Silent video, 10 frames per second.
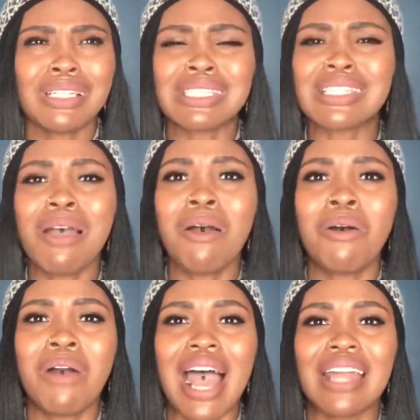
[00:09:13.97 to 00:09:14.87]

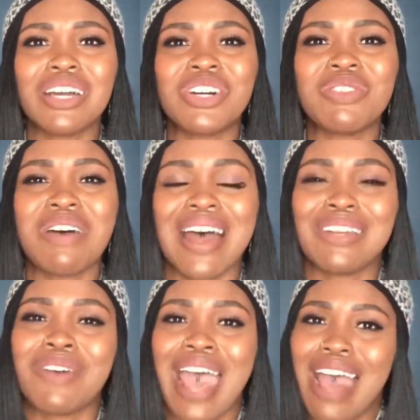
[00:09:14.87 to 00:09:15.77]
So I don't, I
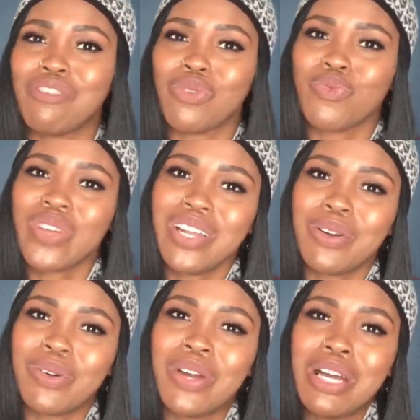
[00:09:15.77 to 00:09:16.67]
don't have a
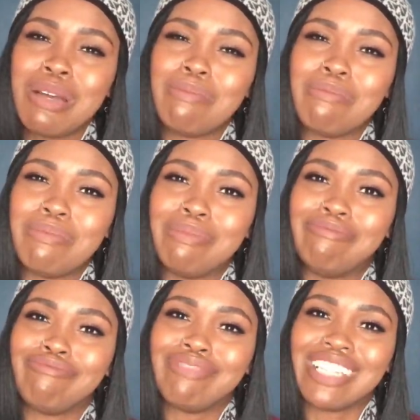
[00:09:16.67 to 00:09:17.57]
real
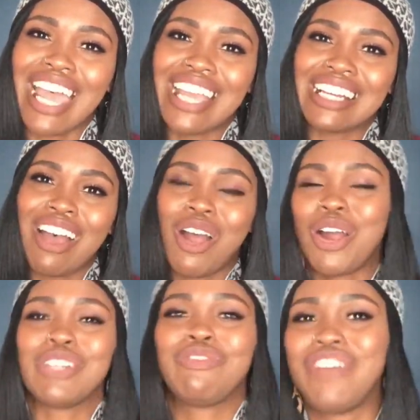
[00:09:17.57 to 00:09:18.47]
like
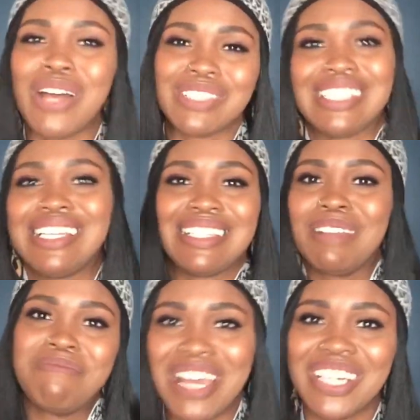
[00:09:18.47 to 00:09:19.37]
heartfelt,
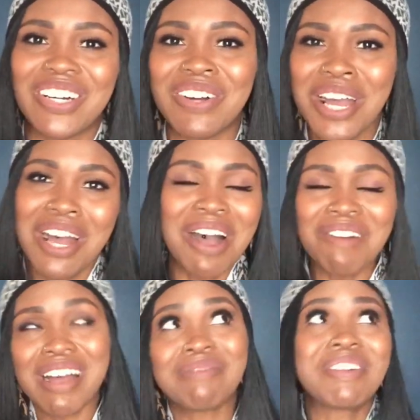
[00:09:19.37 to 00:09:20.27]
sentimental,
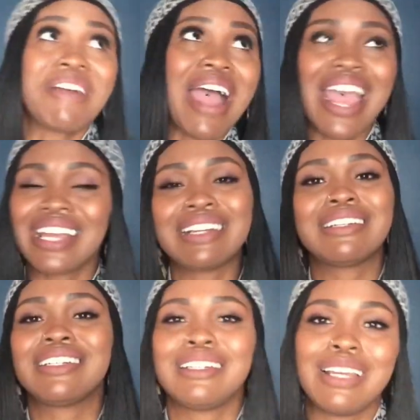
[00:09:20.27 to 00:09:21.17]
oh, I'm crying.
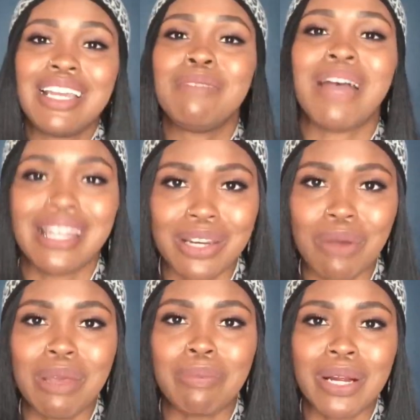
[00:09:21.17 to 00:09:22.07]
Anybody
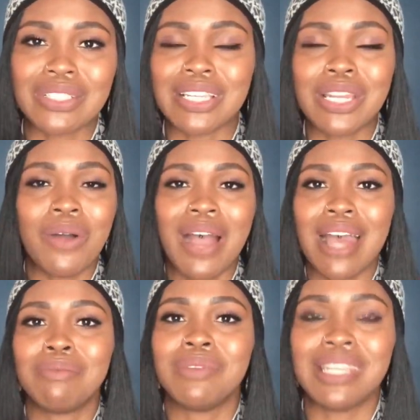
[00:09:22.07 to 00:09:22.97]
know me a person? No,
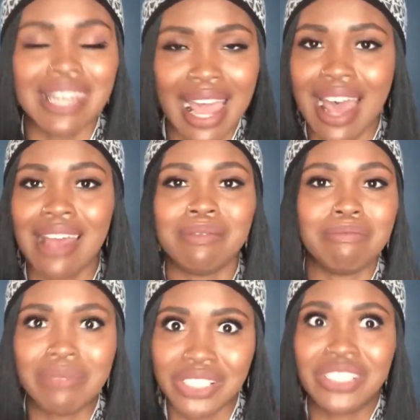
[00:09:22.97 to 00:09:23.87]
I am not
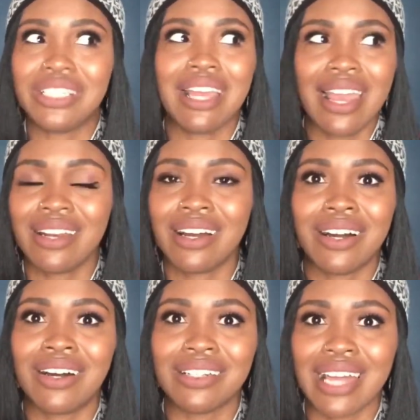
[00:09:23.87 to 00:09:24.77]
mushy at
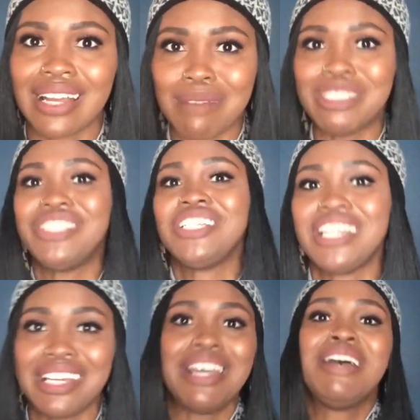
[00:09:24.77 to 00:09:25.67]
all. Like I'm a
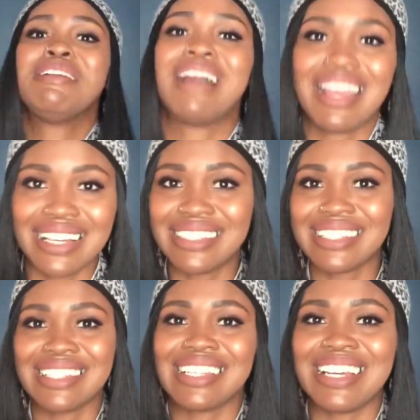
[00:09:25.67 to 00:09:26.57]
G. Like it
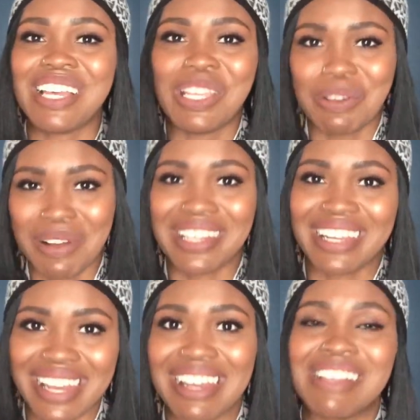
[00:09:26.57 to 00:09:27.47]
just is what it
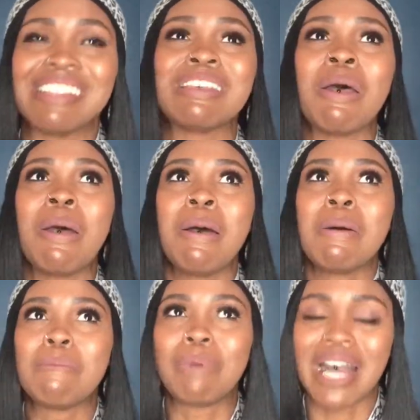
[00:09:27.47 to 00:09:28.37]
is.
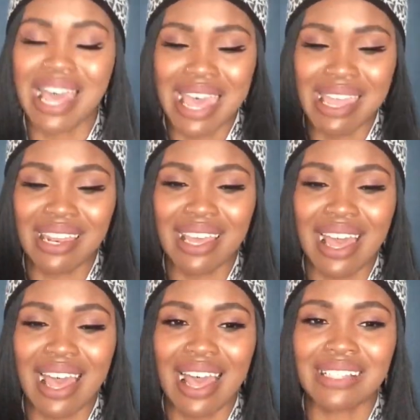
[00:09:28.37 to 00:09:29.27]
But
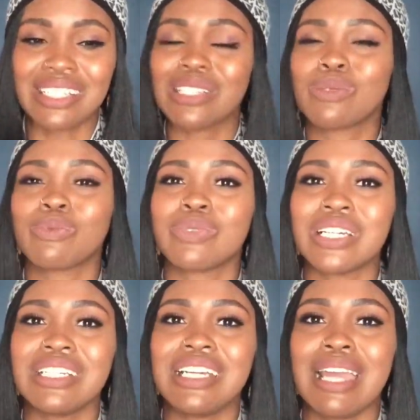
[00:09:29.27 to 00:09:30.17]
I just
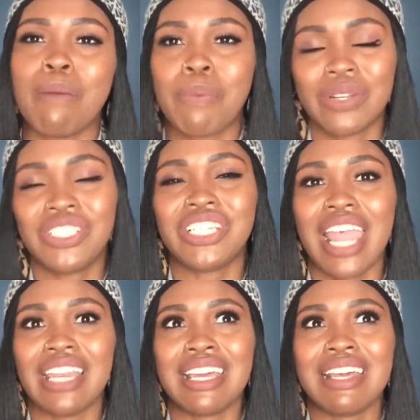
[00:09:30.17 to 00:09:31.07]
really
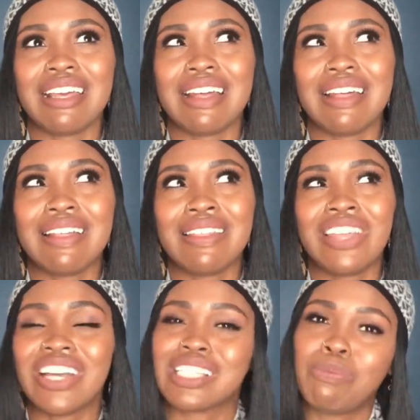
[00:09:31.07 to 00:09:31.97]
appreciate it
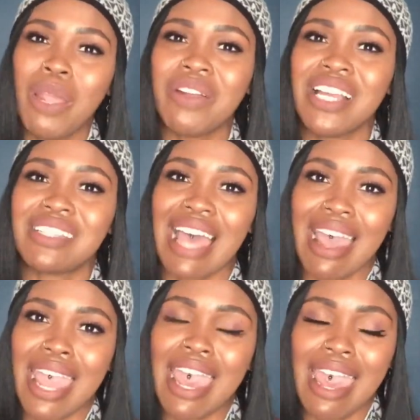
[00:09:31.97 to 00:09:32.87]
the experience I
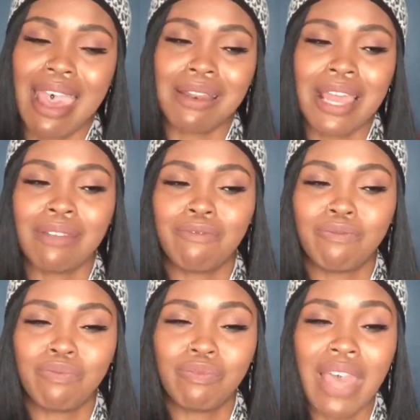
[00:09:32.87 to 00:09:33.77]
had at,
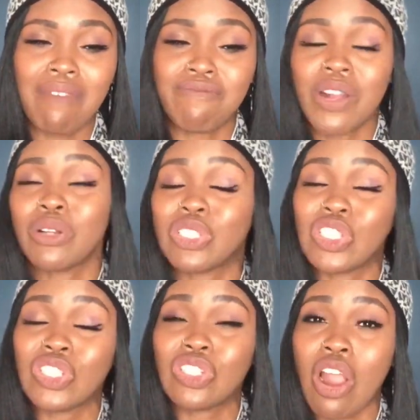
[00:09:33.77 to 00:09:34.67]
at
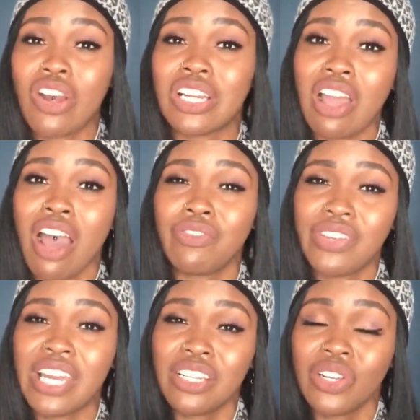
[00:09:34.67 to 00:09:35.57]
first starting off
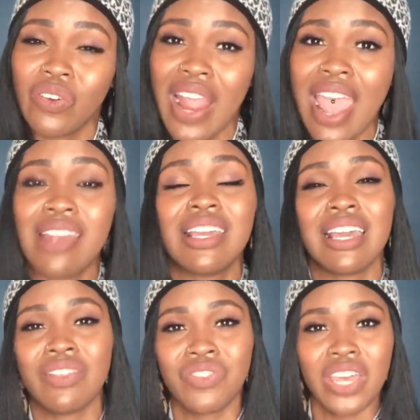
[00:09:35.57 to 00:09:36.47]
in undergrad
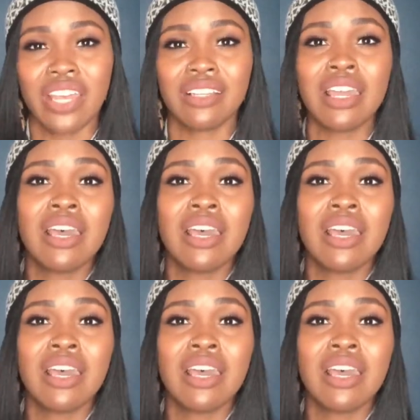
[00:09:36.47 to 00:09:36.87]
and then